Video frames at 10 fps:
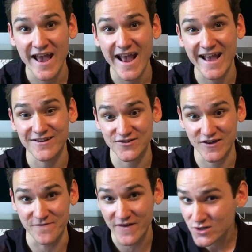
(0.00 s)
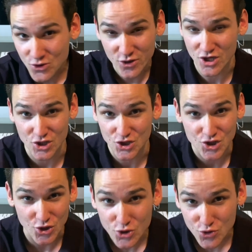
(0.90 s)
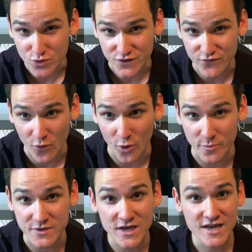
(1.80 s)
And eventually a church was formed.